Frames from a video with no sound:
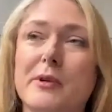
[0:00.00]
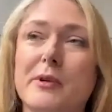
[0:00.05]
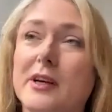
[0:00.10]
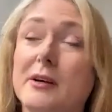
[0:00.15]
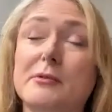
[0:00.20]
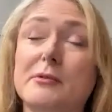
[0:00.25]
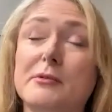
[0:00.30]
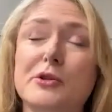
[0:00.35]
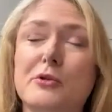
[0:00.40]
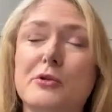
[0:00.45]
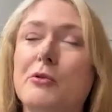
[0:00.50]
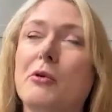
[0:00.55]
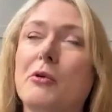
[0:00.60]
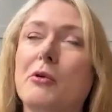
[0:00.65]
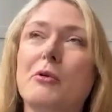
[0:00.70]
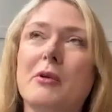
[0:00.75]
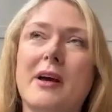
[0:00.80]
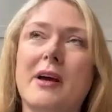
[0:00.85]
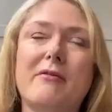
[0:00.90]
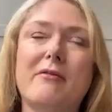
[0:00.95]
I'm
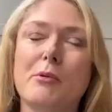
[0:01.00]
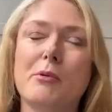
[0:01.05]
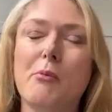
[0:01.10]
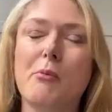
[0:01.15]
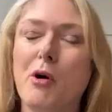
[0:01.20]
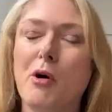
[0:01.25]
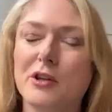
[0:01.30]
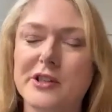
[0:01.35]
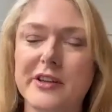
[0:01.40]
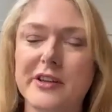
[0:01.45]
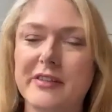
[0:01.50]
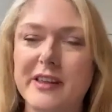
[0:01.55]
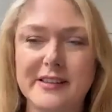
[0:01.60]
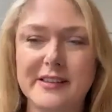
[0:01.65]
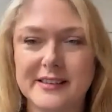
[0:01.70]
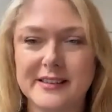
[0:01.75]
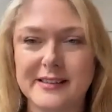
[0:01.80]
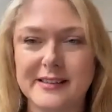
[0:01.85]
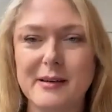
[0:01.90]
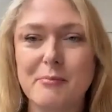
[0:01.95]
sure everyone watching
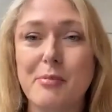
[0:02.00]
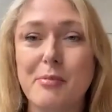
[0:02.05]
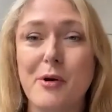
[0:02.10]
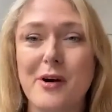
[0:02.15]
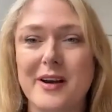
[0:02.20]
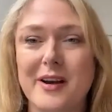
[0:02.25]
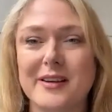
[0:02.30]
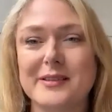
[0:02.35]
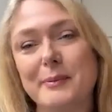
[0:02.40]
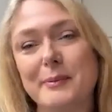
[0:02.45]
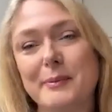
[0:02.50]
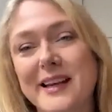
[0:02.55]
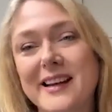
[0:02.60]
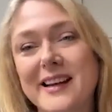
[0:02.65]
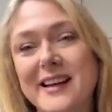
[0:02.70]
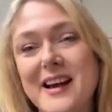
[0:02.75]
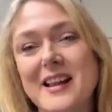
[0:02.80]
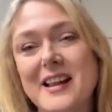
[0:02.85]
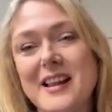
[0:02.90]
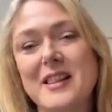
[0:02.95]
this at some point has
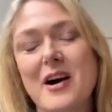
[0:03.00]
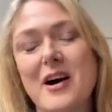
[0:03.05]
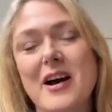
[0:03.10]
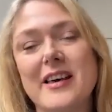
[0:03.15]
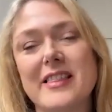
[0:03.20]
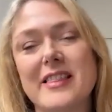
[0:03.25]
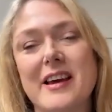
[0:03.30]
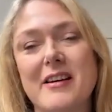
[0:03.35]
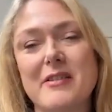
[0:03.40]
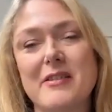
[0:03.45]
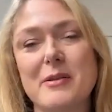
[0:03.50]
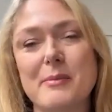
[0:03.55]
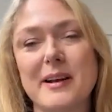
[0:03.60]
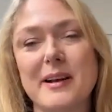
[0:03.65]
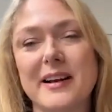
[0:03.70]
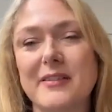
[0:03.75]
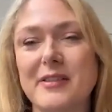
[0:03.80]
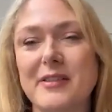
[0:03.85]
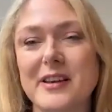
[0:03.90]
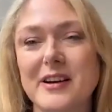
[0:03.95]
been lying there in the
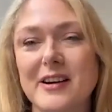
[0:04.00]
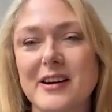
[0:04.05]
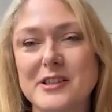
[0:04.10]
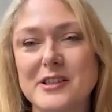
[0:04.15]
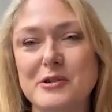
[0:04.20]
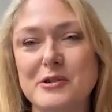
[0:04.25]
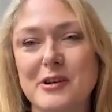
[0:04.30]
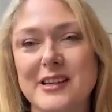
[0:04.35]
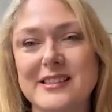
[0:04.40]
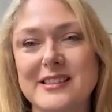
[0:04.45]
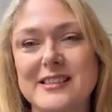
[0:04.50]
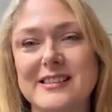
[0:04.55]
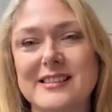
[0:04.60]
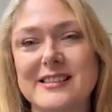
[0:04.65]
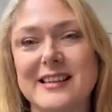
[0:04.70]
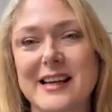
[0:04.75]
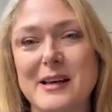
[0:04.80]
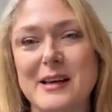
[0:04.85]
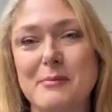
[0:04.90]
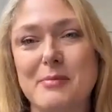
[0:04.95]
middle of the night trying to
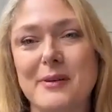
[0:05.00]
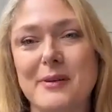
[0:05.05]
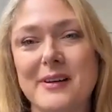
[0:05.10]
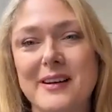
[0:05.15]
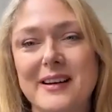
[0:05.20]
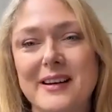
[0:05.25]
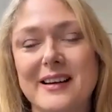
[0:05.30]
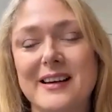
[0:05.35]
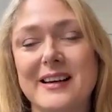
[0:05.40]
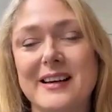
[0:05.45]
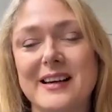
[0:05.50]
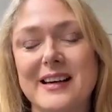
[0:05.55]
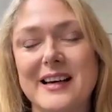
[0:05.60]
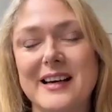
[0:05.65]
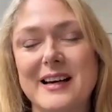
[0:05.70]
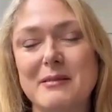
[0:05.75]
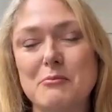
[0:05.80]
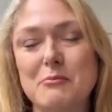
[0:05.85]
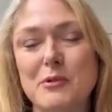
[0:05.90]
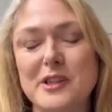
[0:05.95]
sleep
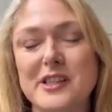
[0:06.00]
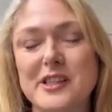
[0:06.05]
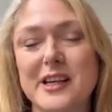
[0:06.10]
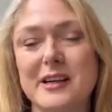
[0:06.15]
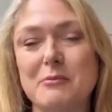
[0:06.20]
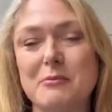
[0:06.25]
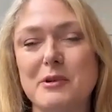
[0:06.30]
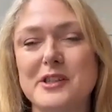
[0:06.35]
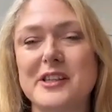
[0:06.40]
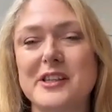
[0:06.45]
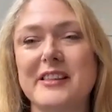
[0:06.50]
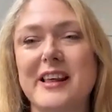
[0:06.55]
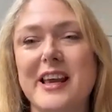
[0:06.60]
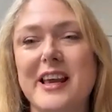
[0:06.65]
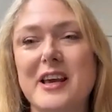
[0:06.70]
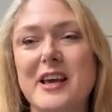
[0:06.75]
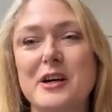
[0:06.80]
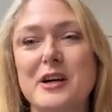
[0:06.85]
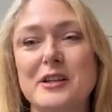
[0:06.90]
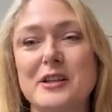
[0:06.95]
and wishing
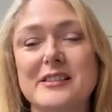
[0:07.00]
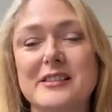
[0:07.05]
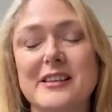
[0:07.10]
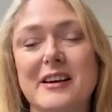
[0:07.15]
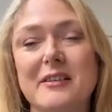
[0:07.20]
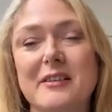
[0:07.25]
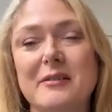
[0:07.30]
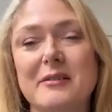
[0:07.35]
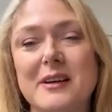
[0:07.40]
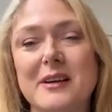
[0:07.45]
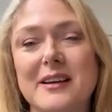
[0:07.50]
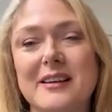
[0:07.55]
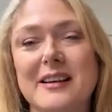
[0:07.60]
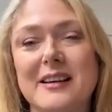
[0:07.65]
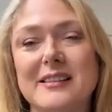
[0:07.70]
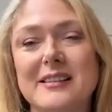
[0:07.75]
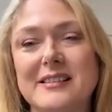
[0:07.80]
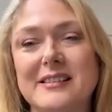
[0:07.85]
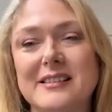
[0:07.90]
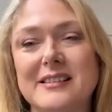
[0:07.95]
they could. So
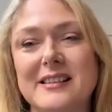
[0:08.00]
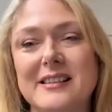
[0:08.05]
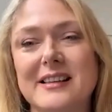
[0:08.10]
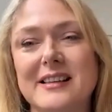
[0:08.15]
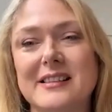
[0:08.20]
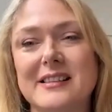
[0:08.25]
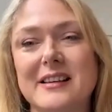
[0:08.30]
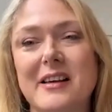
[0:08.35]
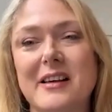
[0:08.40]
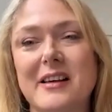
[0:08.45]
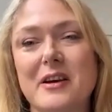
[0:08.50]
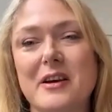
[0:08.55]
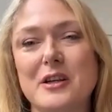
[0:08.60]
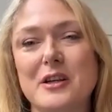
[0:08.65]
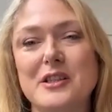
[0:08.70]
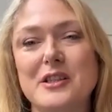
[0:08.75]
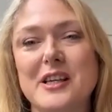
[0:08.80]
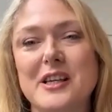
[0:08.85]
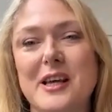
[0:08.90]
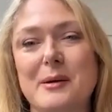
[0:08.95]
that's another
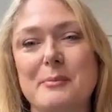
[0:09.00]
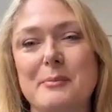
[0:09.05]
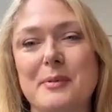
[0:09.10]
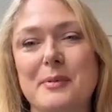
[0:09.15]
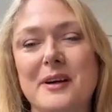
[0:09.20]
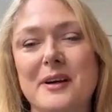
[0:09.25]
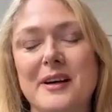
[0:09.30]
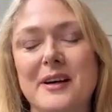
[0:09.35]
good tip.